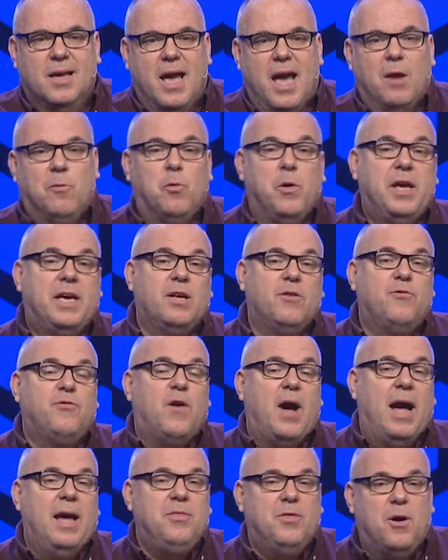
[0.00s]
And we can
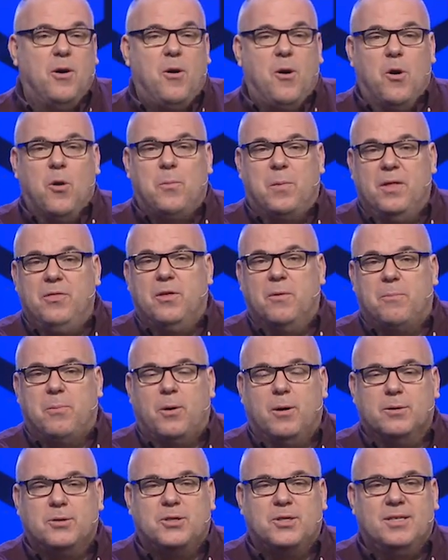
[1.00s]
find the hope in the
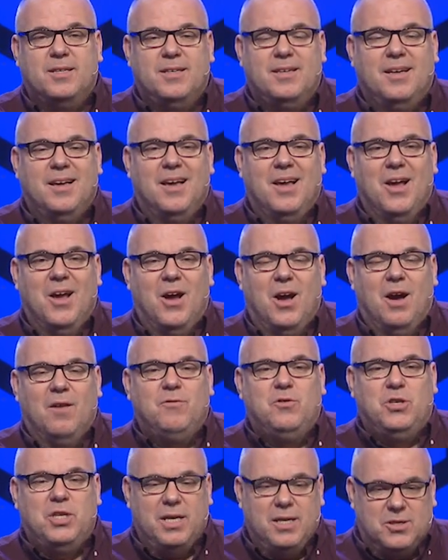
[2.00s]
person
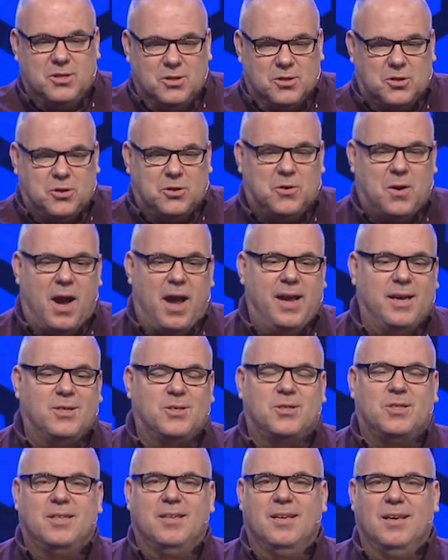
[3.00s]
of Jesus
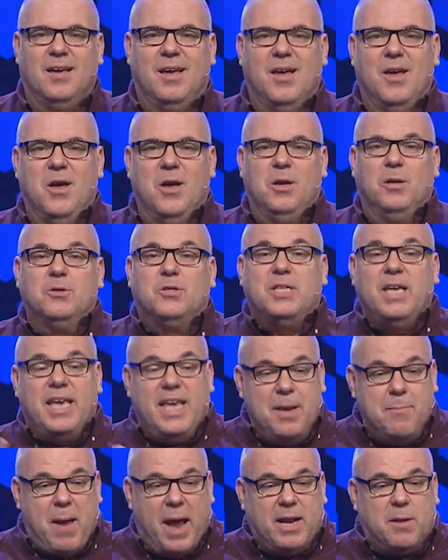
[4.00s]
Christ. You see,
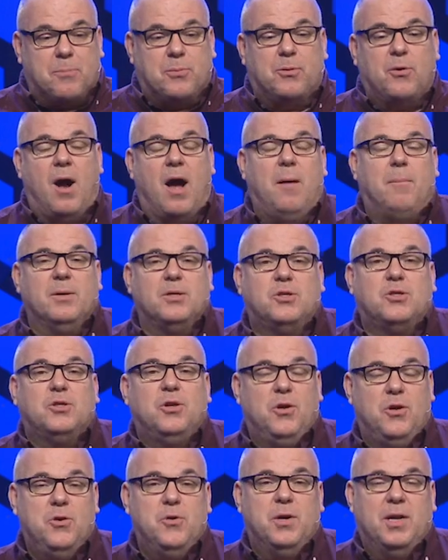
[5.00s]
He made a promise
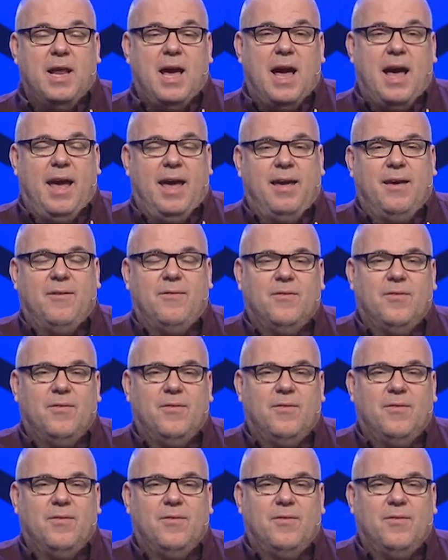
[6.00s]
to you and I